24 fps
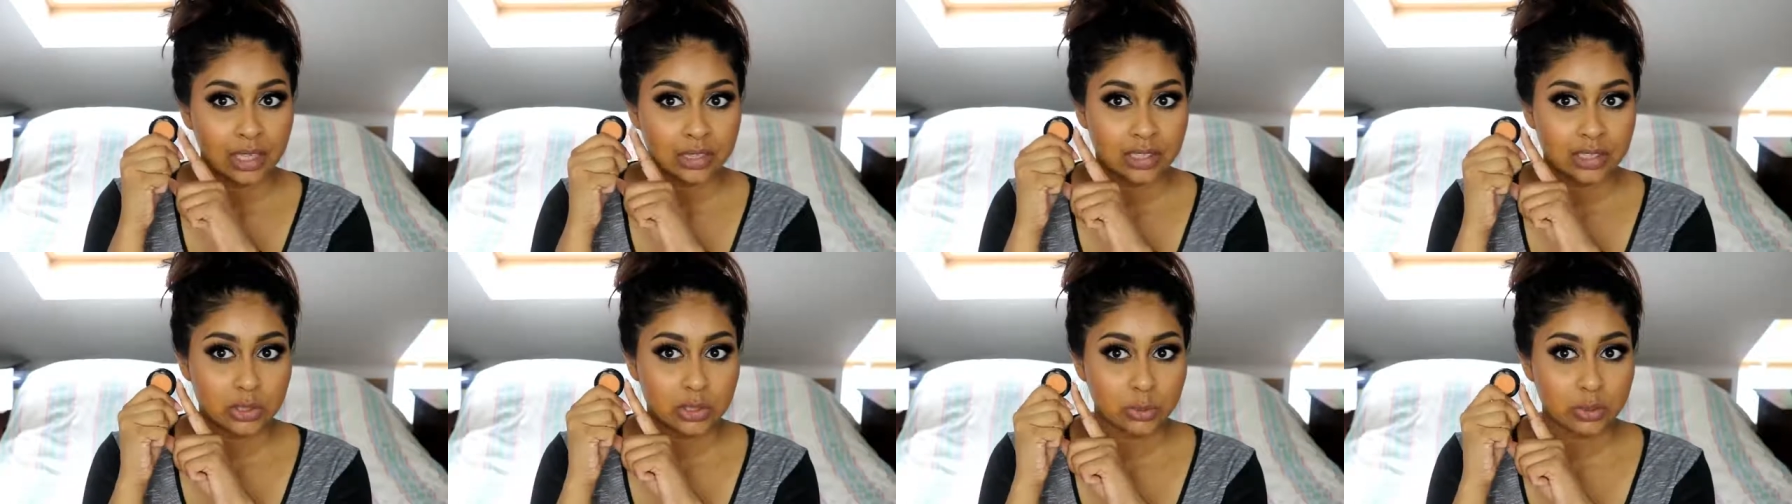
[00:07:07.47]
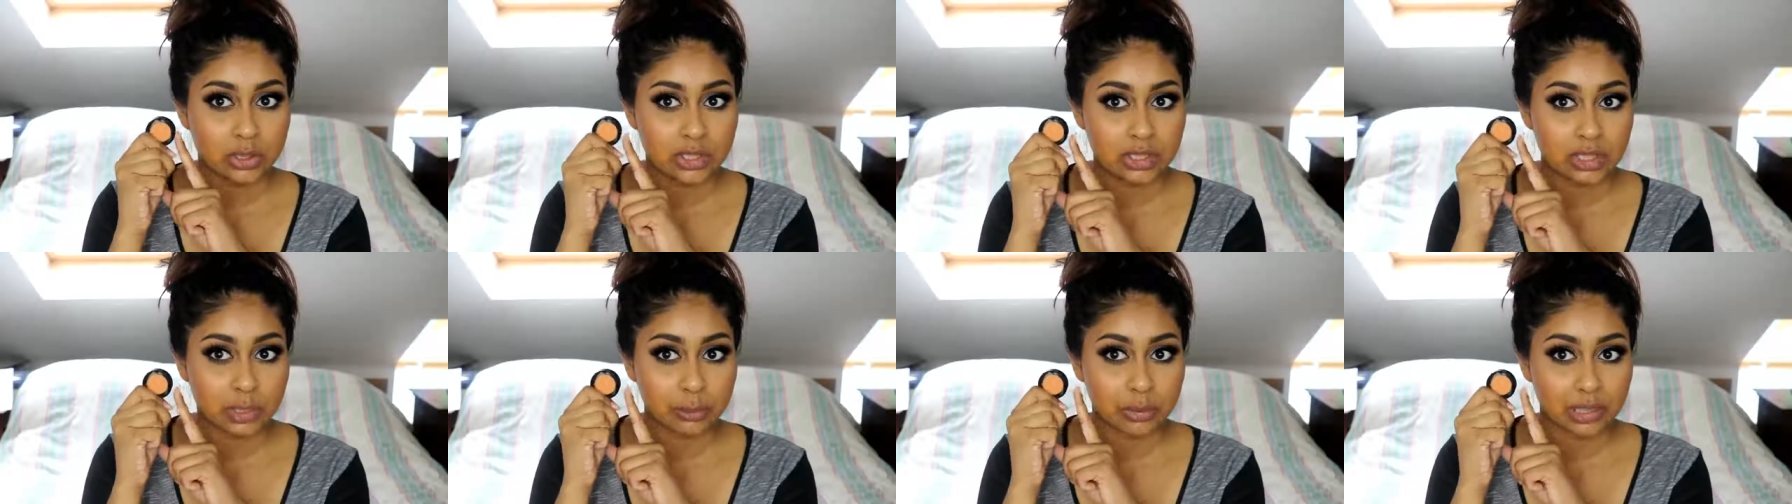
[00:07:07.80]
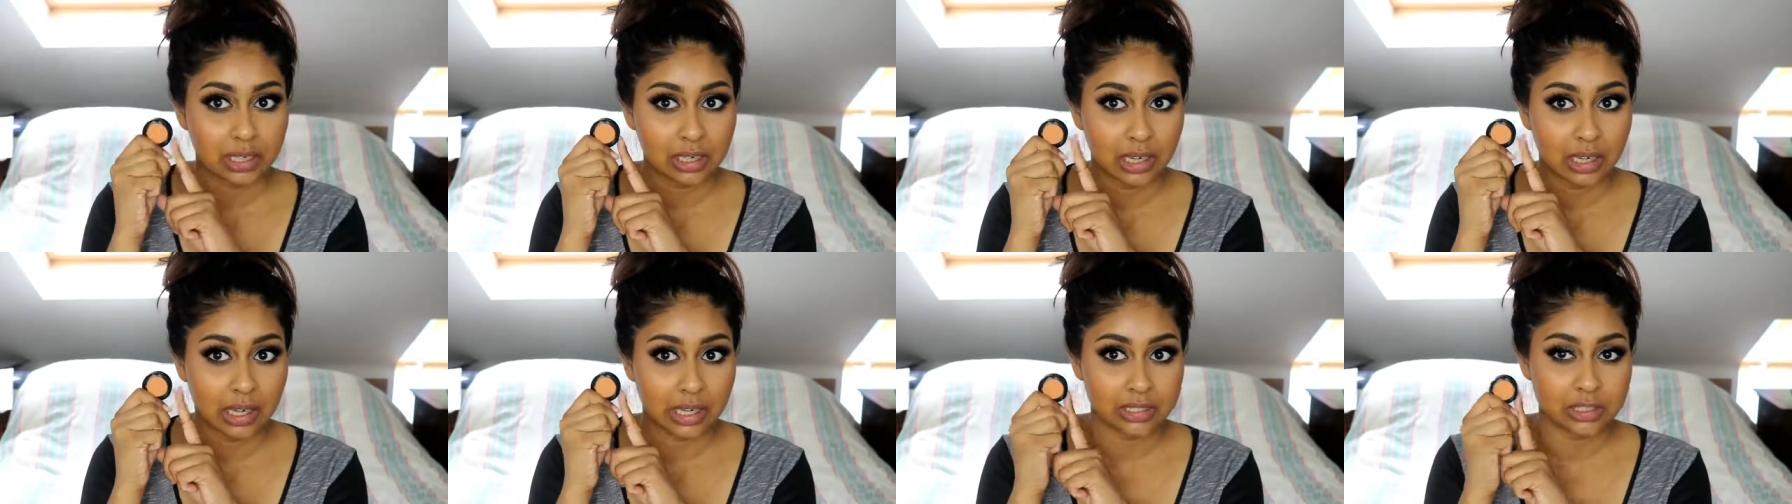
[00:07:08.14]
This one's a
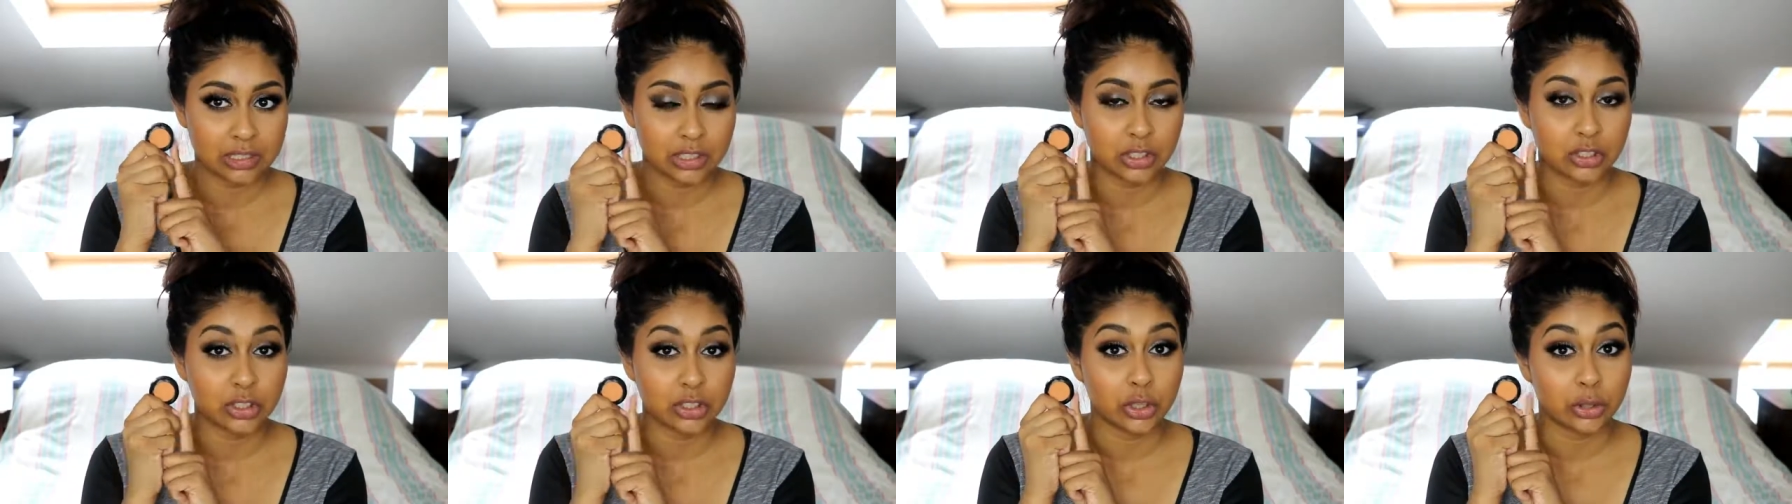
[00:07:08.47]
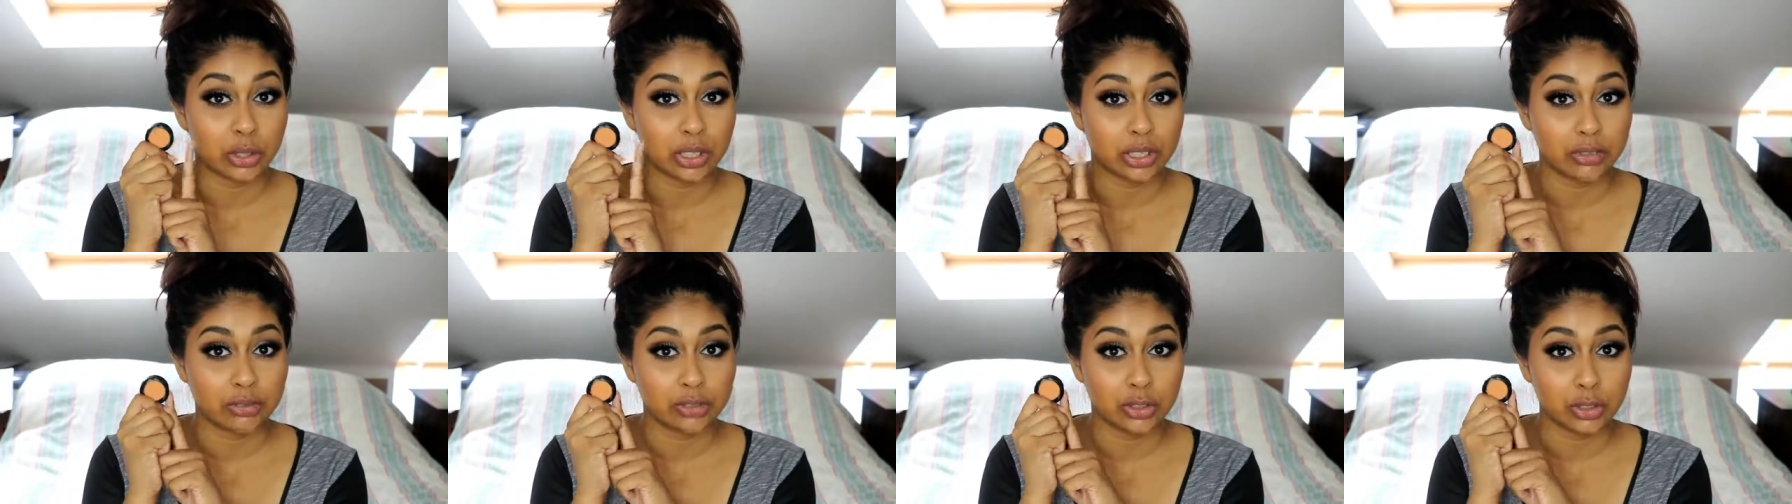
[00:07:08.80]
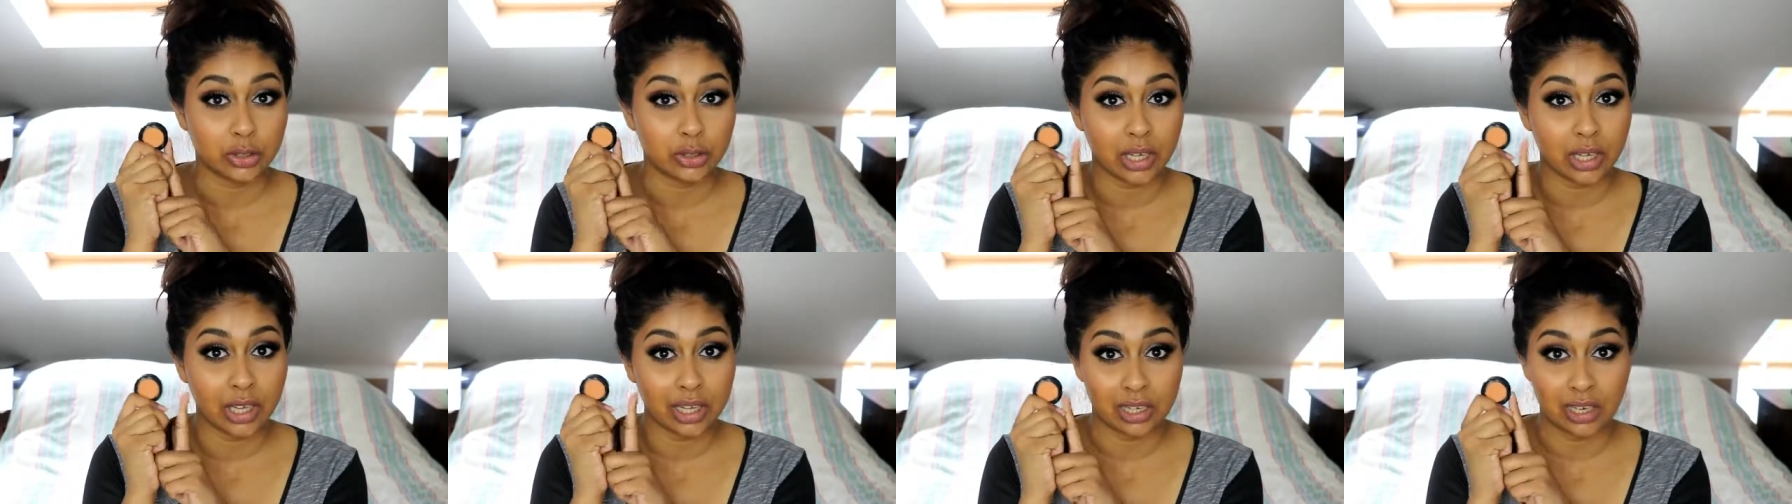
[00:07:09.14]
bit lighter, so if
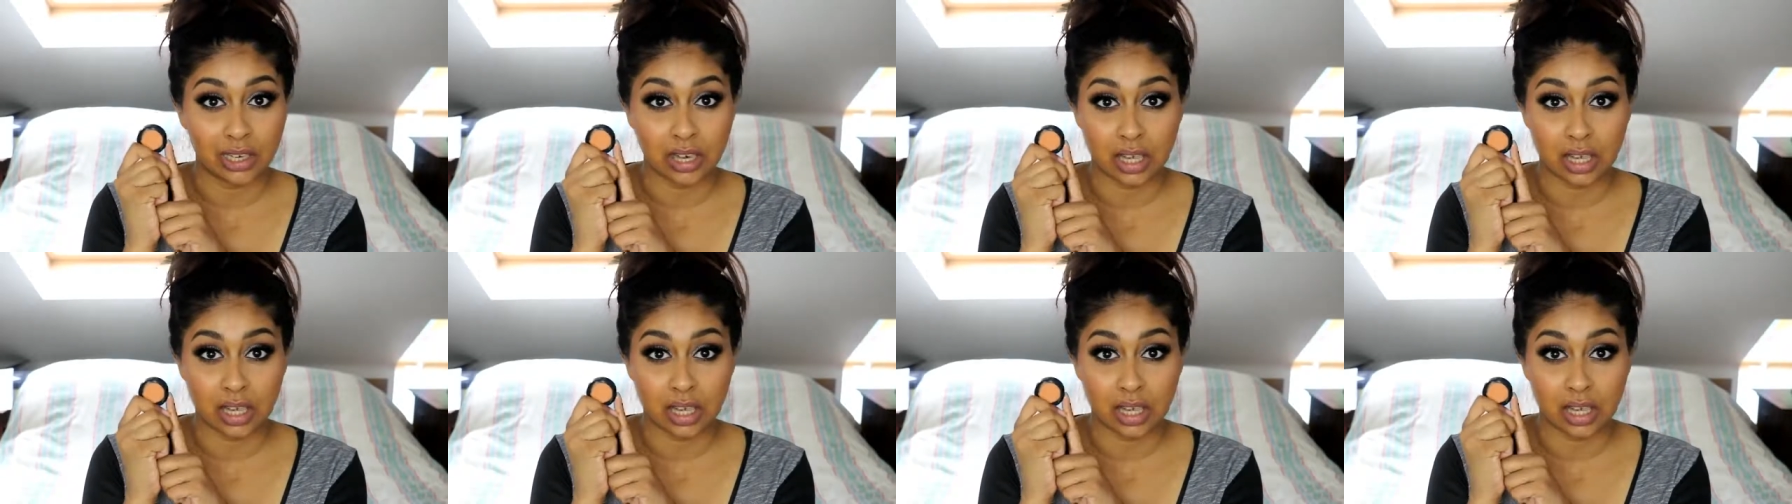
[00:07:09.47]
you're like